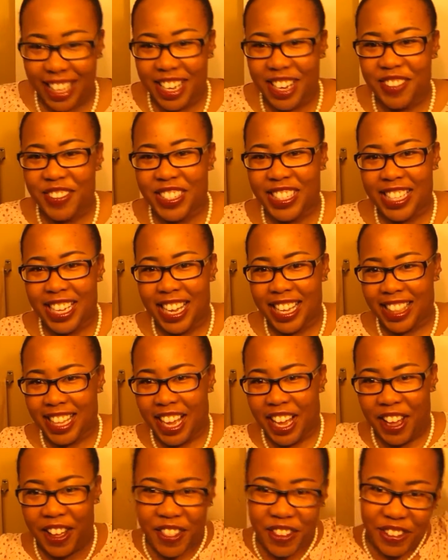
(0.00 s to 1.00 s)
then I'm going to take
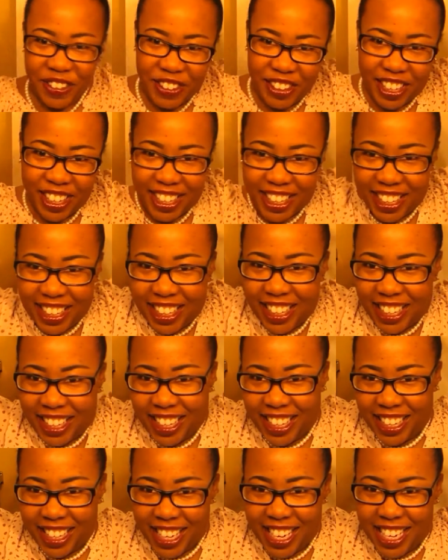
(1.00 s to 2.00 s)
the other one
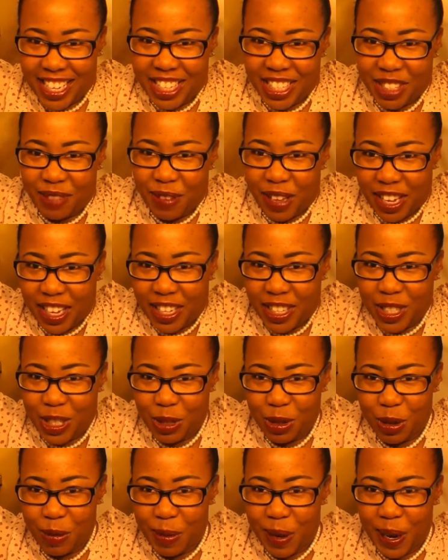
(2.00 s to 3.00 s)
and just make
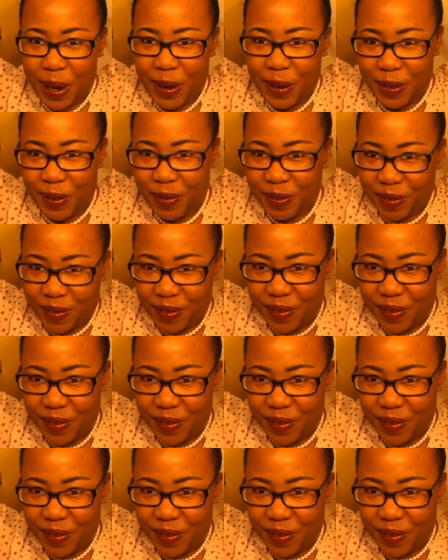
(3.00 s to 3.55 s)
into a ball